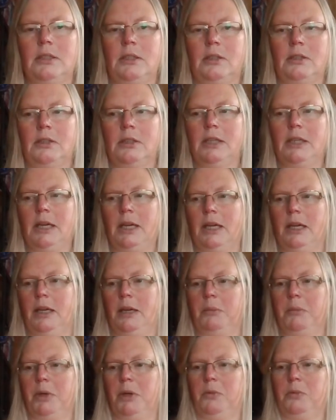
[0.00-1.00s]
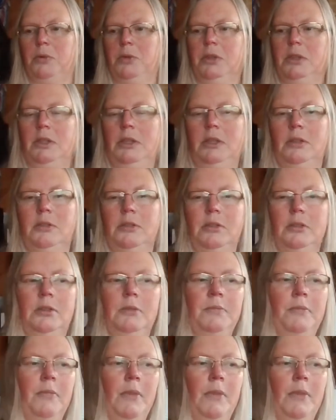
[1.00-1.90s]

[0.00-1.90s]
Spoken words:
I am working on.